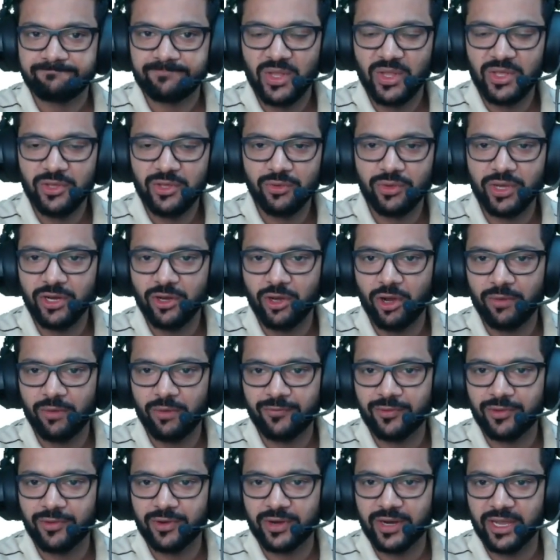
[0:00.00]
you can opt
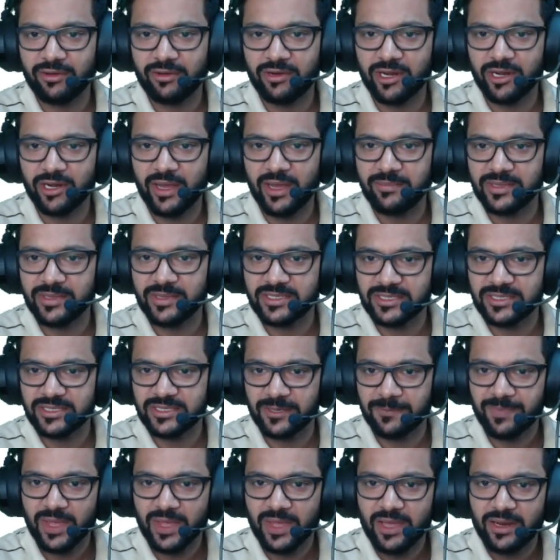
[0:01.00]
for regular MSc.
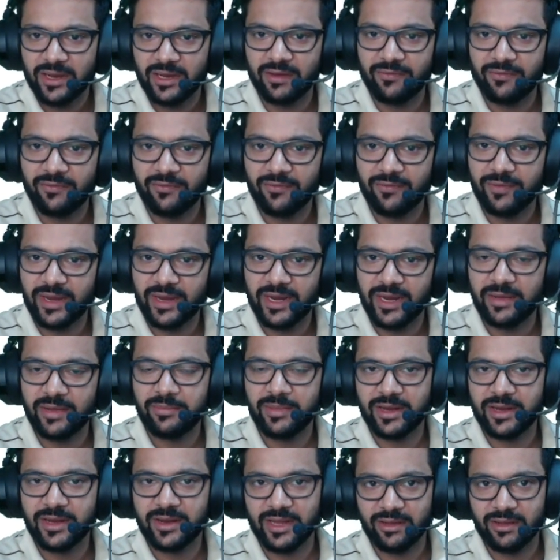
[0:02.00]
Now, when I
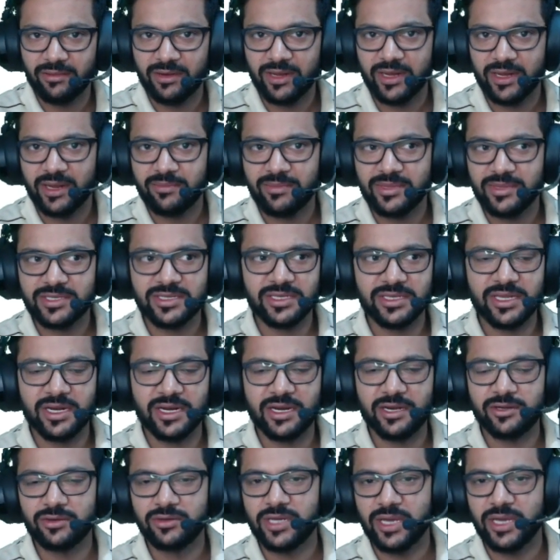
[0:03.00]
mean regular MSc, there are
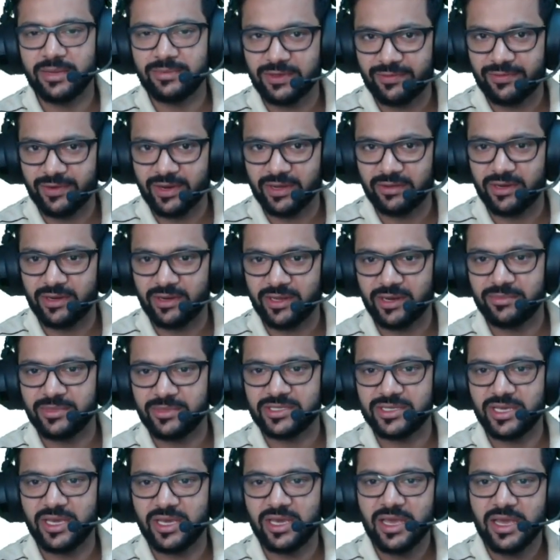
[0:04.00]
two types of regular
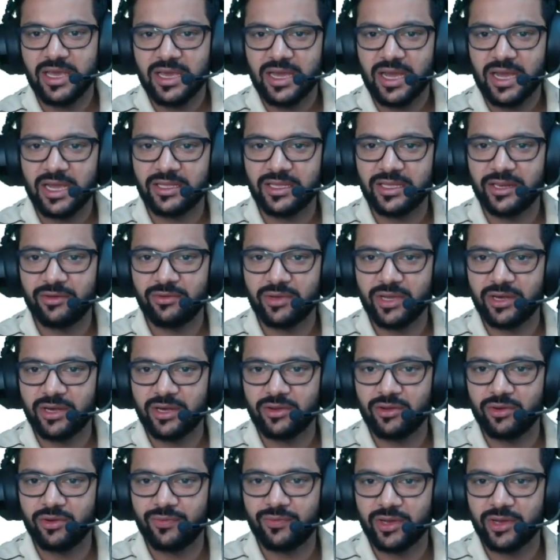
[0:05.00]
MSc. Either you can
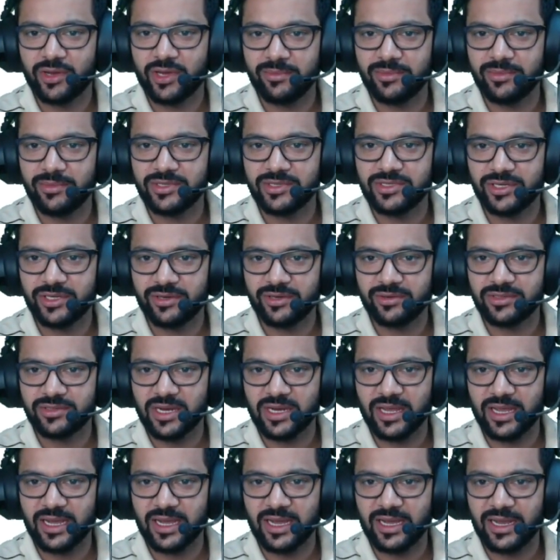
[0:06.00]
go for cream institutes
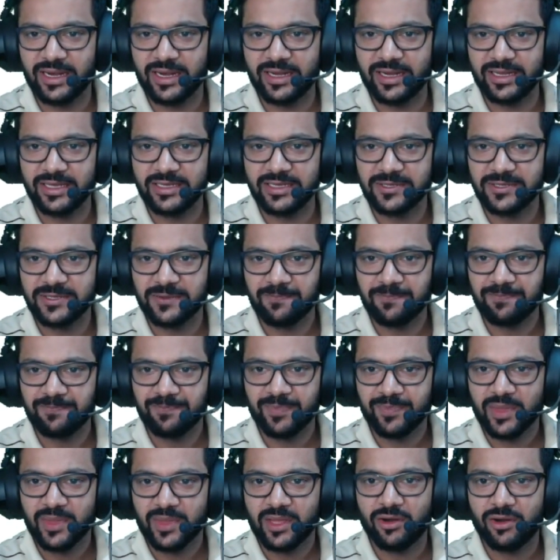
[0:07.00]
like IITs
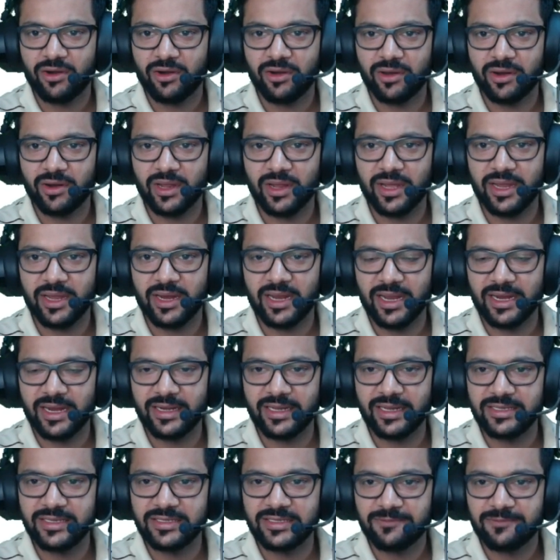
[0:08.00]
or
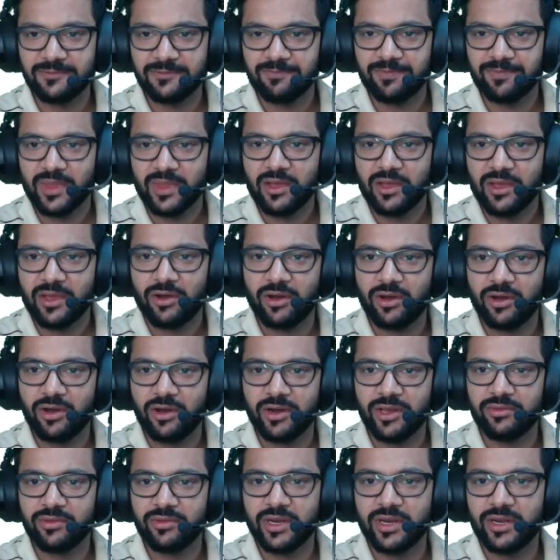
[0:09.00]
NITs, or
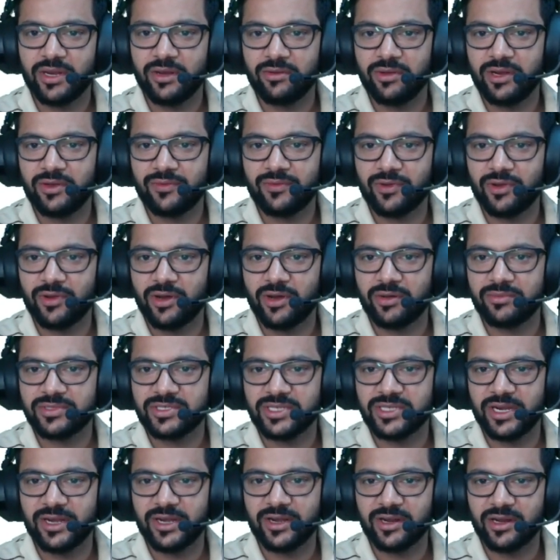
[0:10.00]
you can do it from
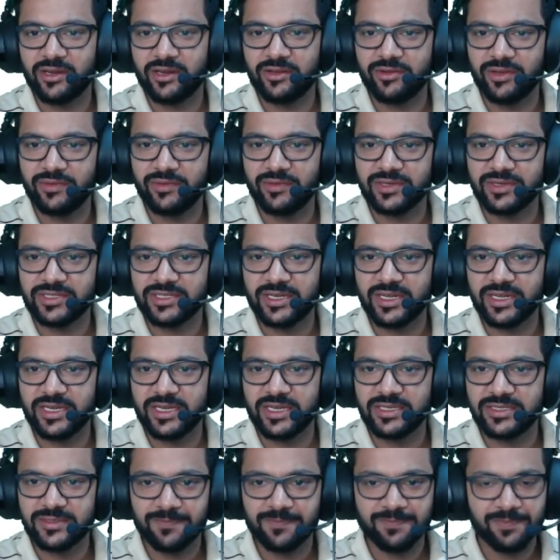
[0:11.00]
central
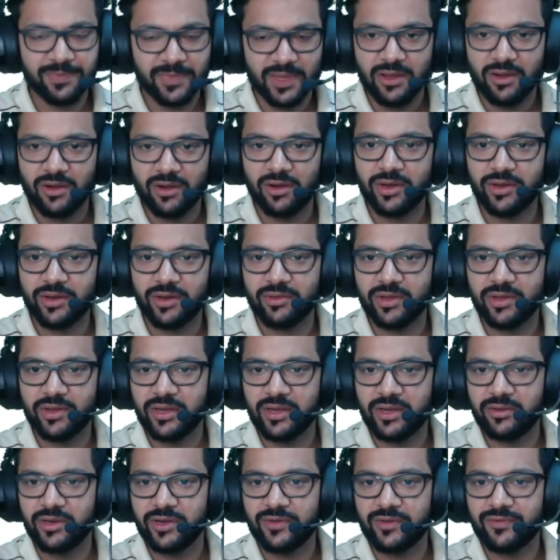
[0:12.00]
universities, or you can
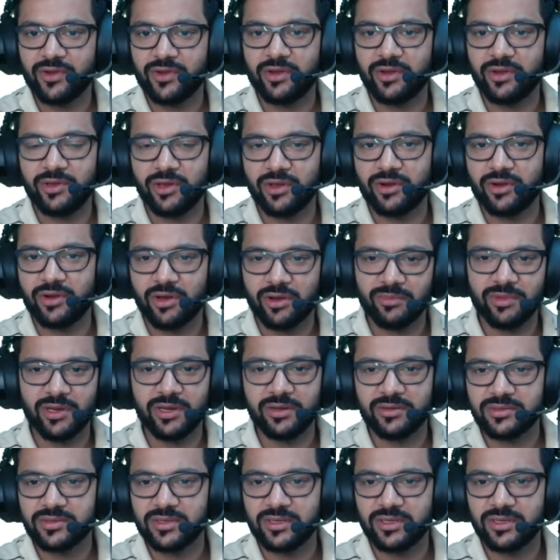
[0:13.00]
do it from your normal
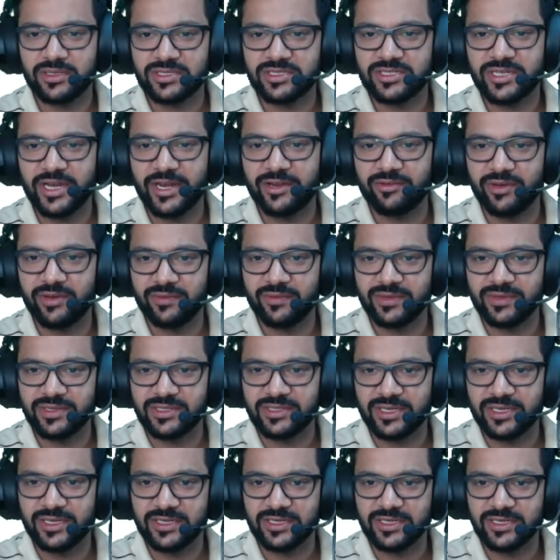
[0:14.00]
state
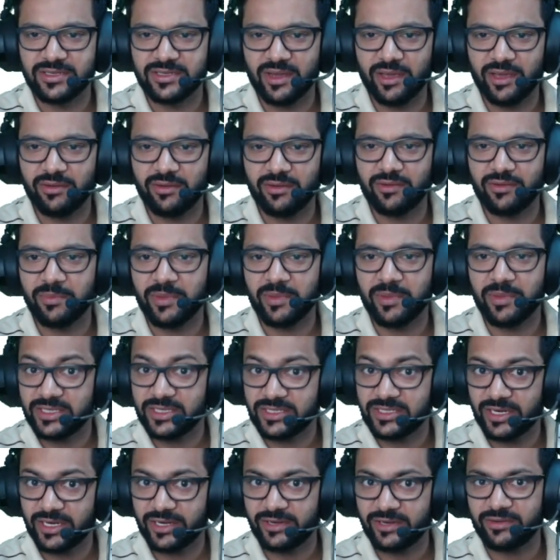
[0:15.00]
universities. Okay, you have got many
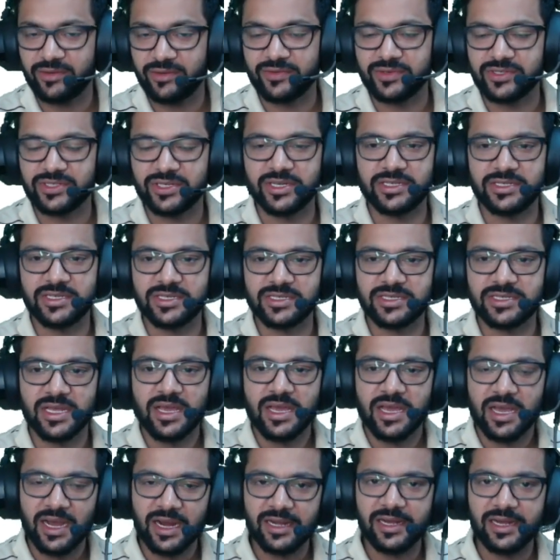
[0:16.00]
state universities. Yes,
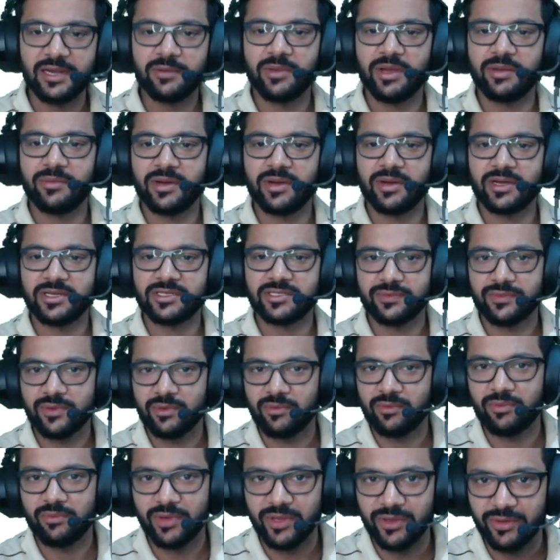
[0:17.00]
I did my master's from
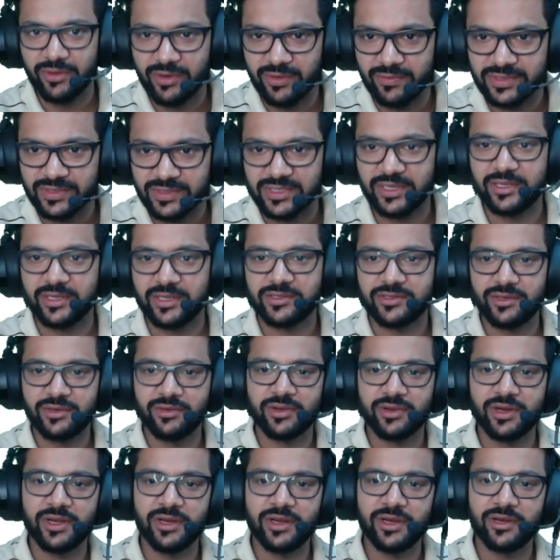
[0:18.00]
Mumbai University. So you
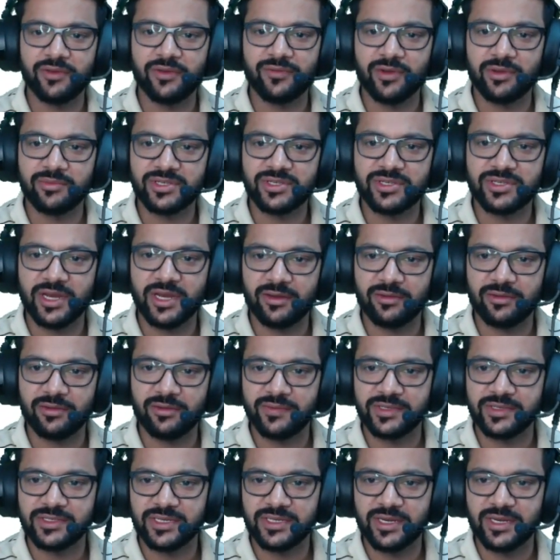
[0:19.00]
can do it from state
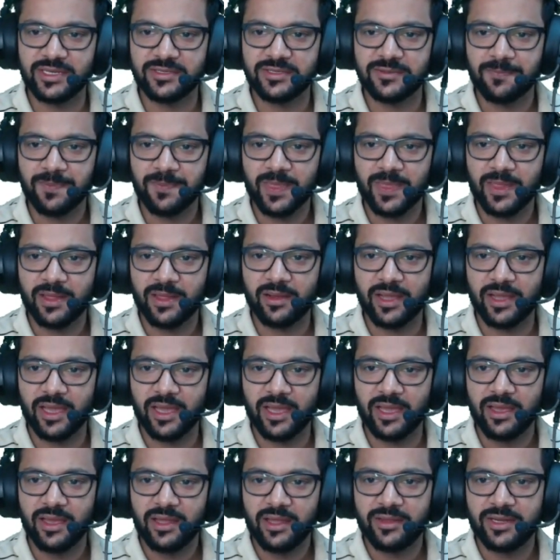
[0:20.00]
universities. Okay,
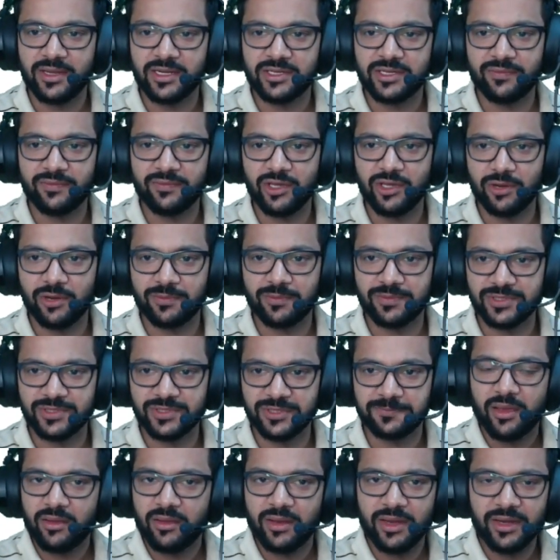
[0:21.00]
that's one of the option.
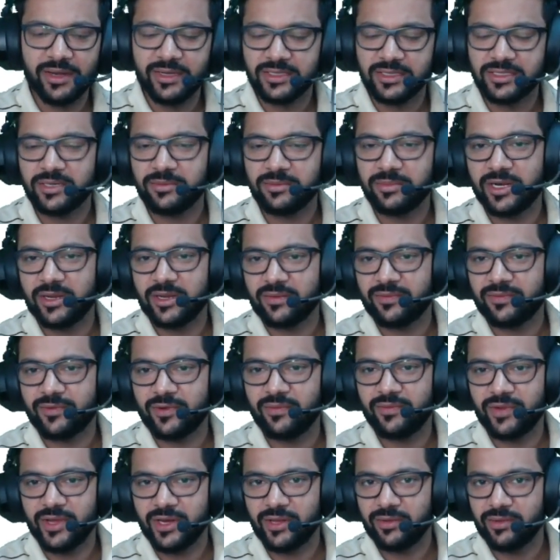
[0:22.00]
It doesn't matter
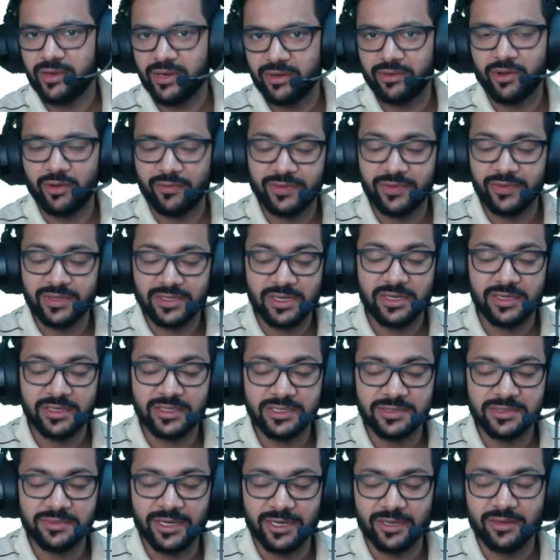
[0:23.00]
from where you are doing. Obviously, it does
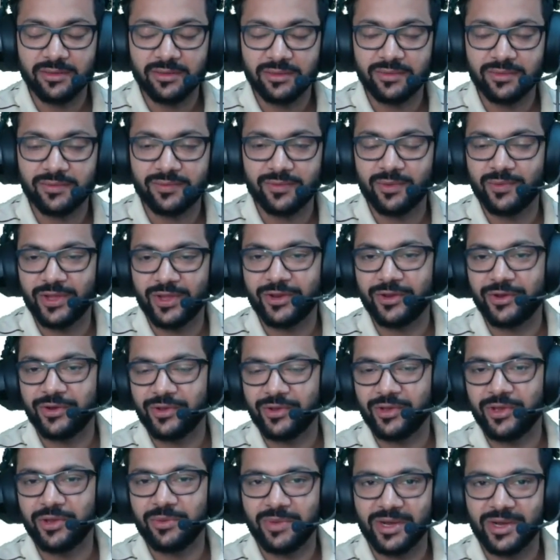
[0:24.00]
matter from where you are
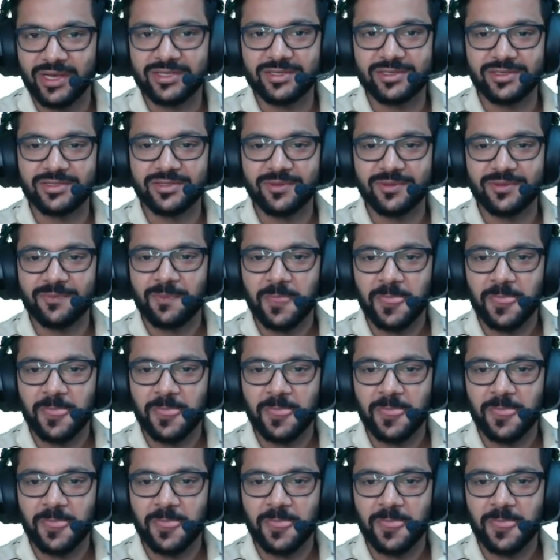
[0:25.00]
doing your master's.